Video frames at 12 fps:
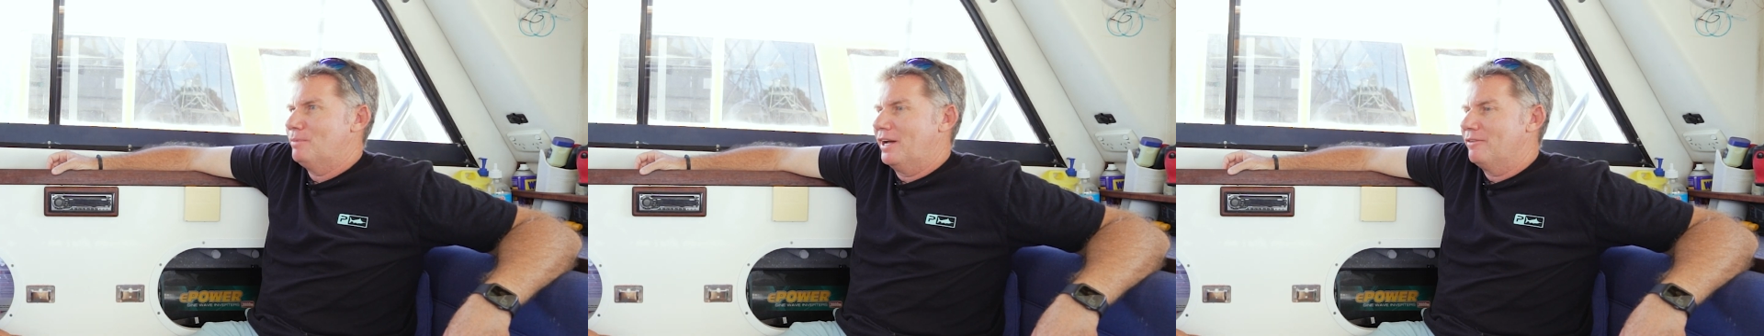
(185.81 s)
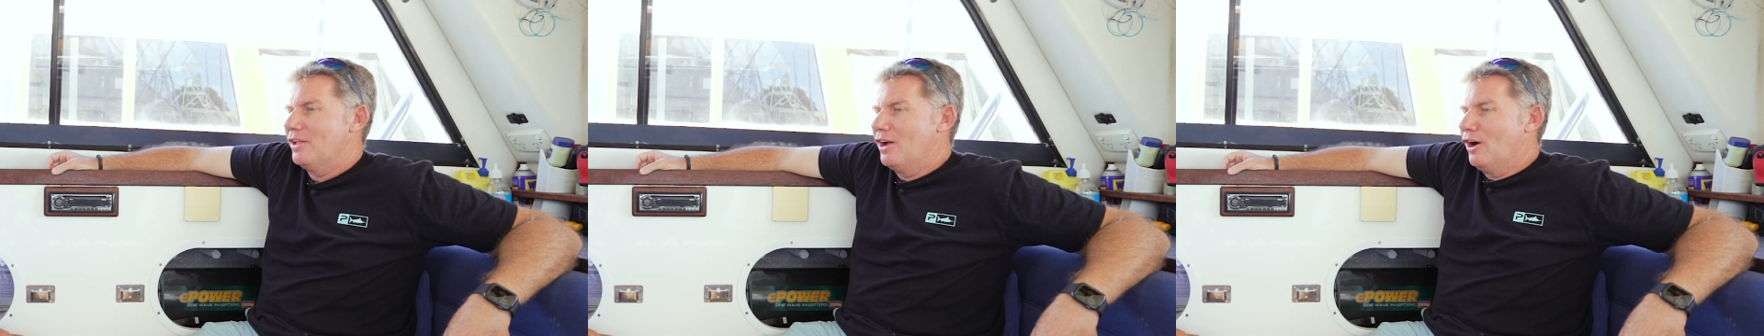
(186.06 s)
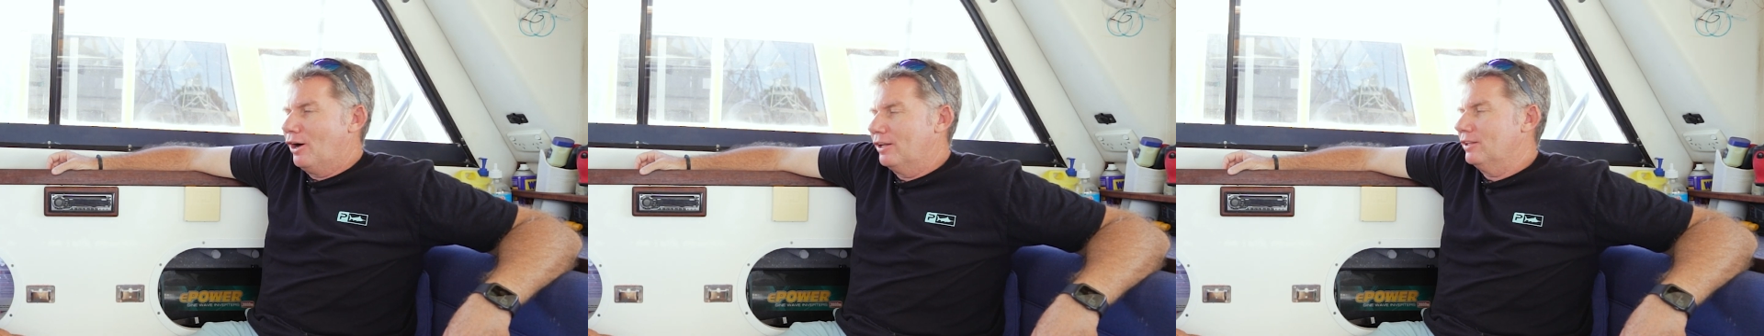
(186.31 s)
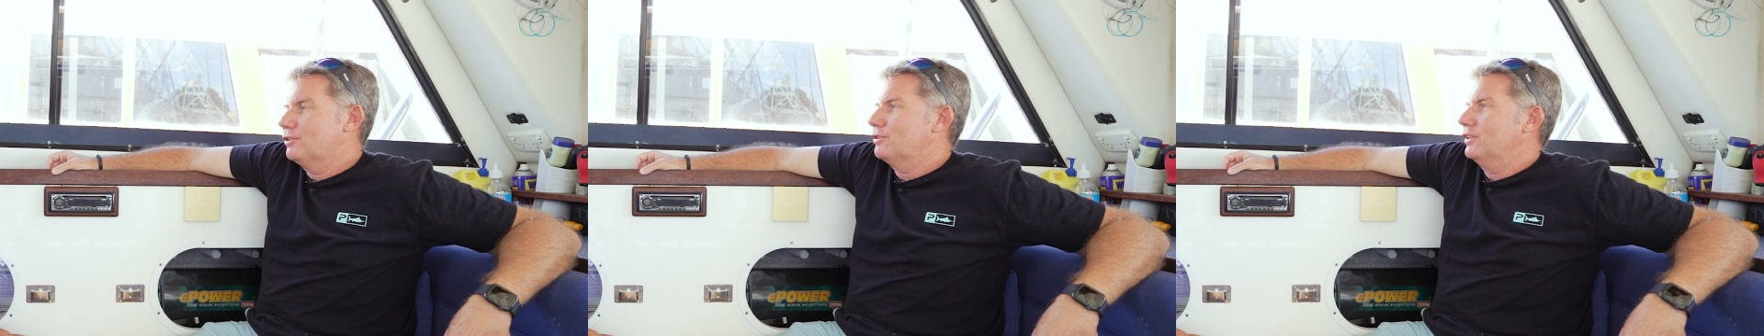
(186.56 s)
but
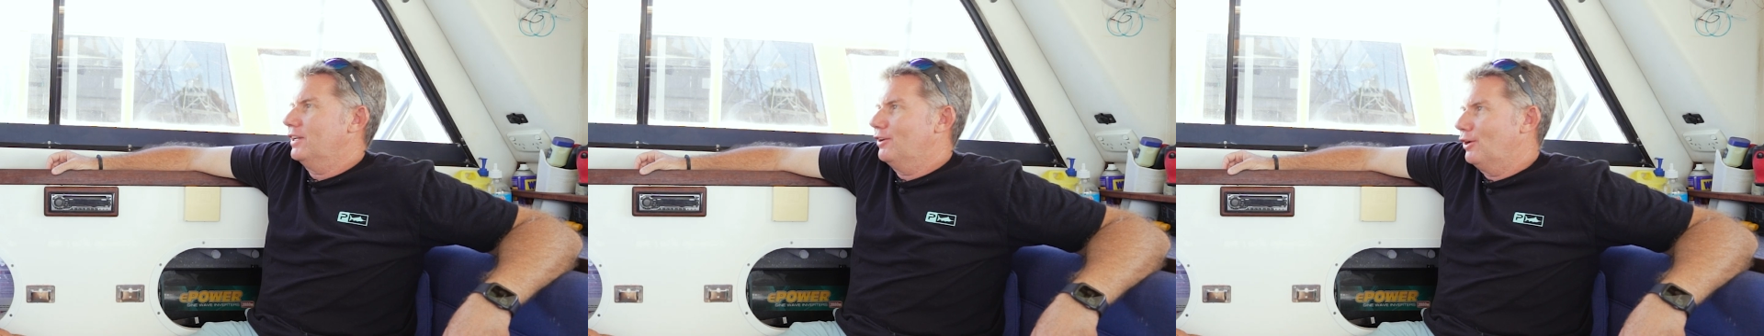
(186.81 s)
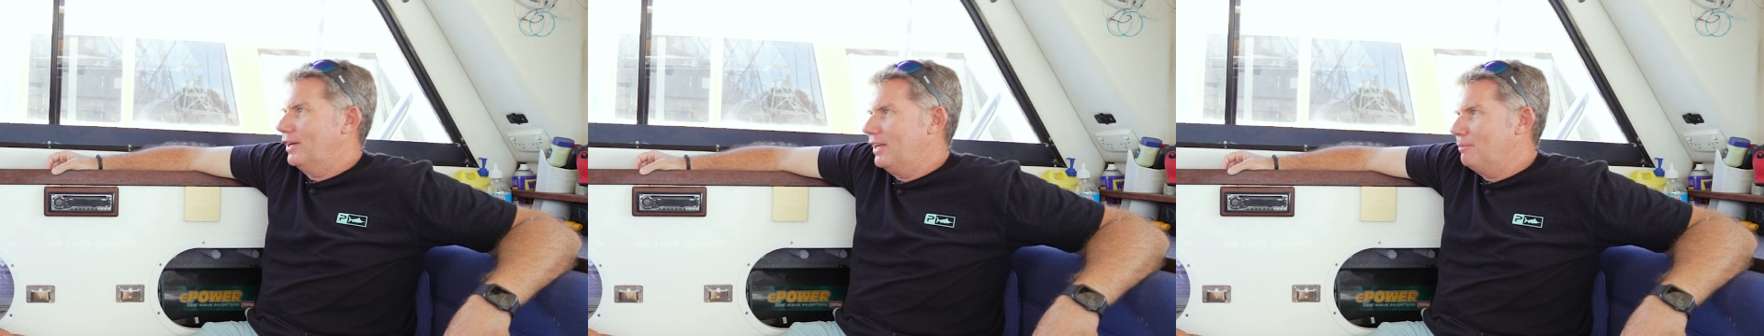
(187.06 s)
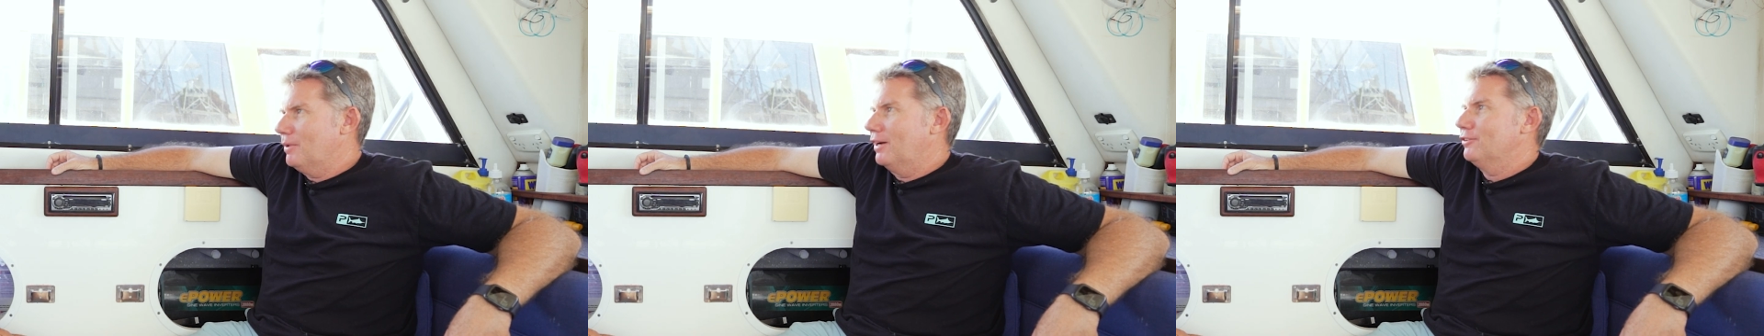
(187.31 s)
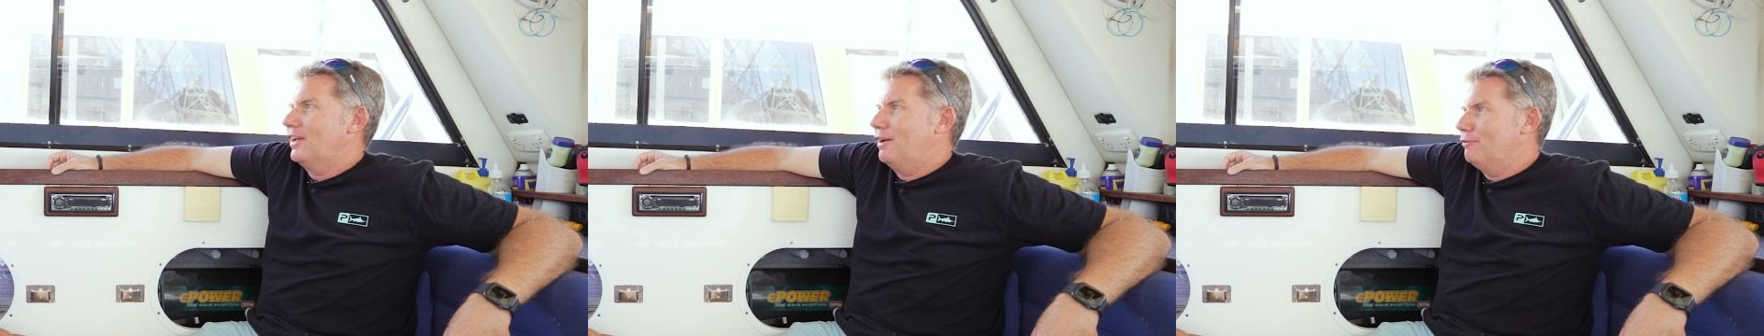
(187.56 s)
I literally got
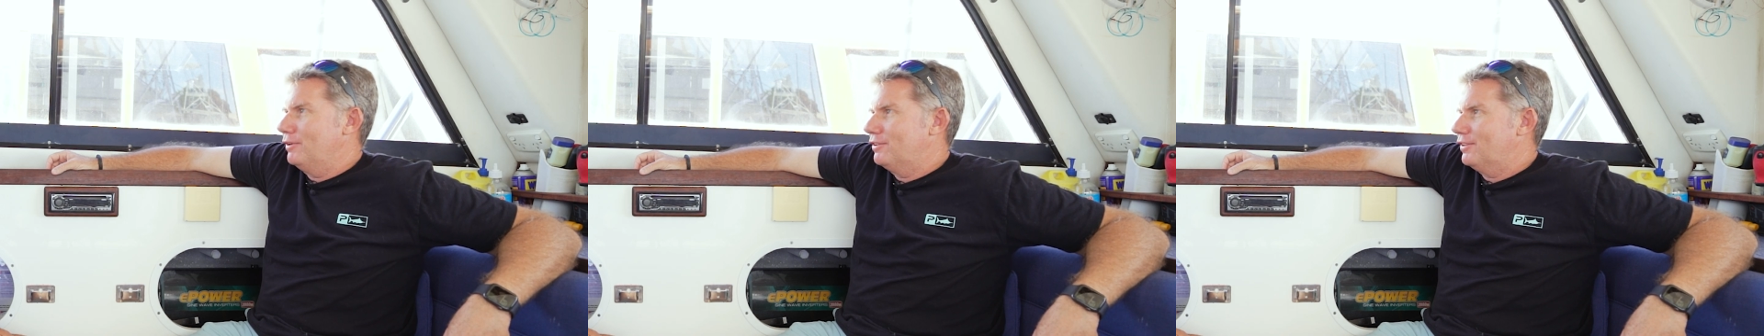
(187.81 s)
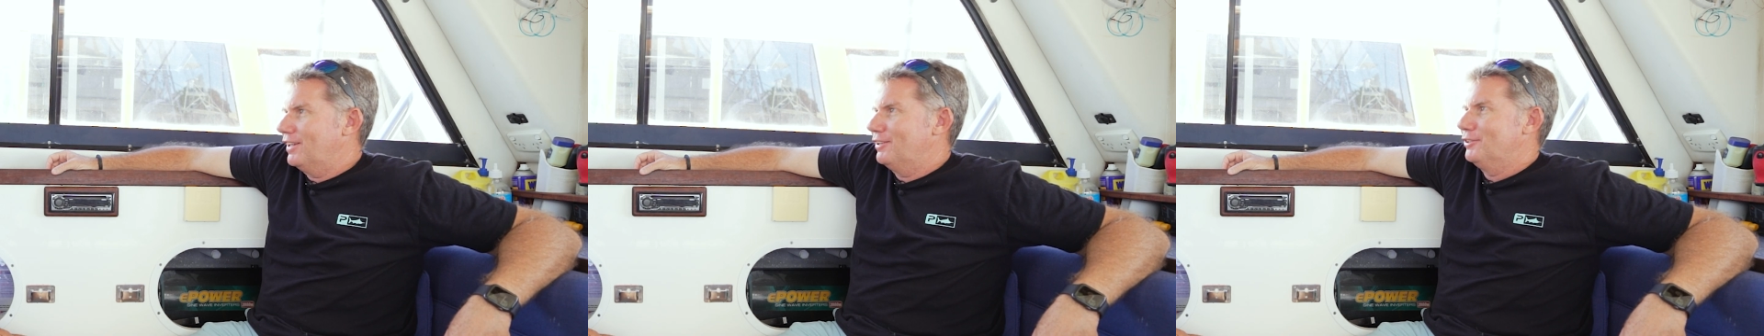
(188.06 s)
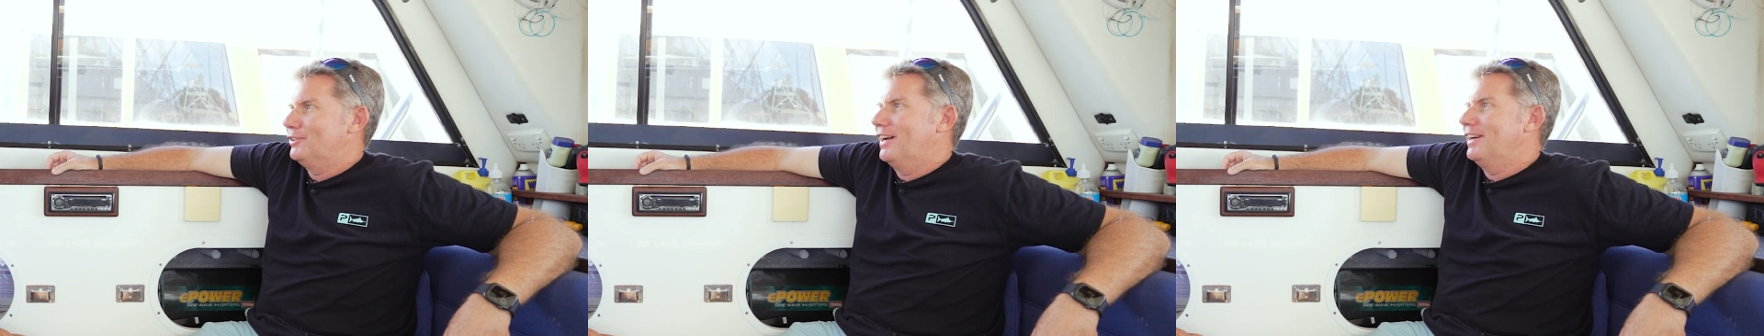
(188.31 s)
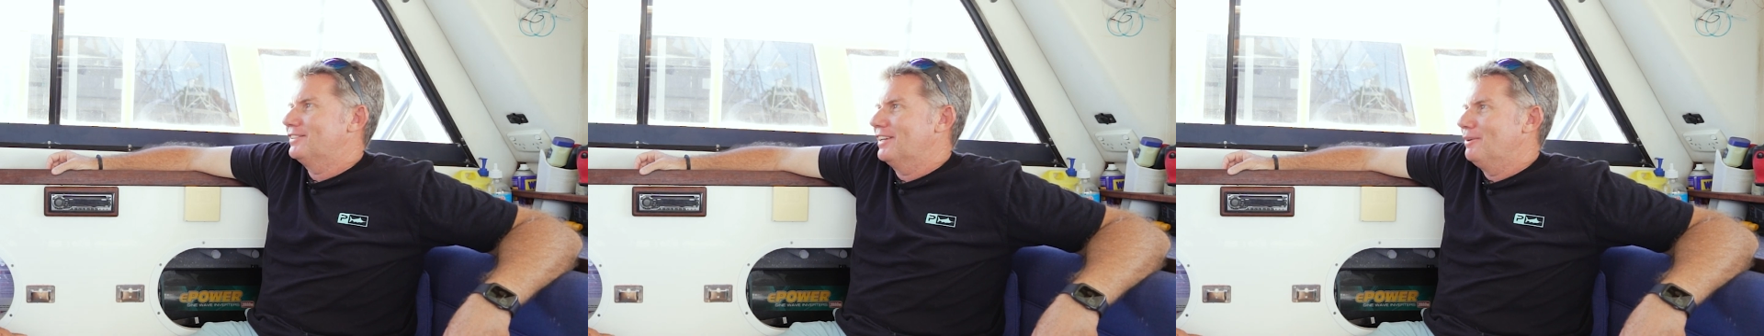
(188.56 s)
emails every single
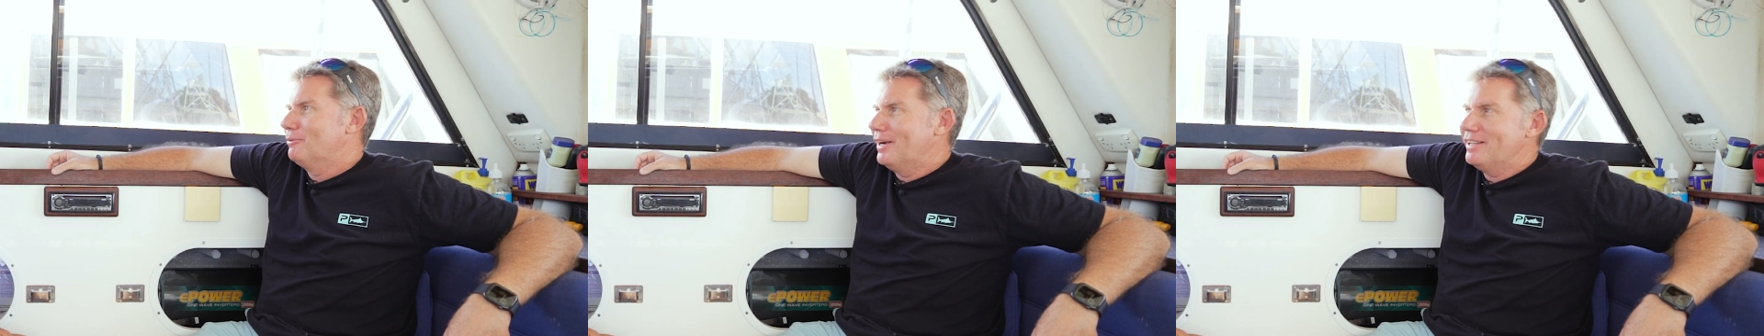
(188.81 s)
day saying,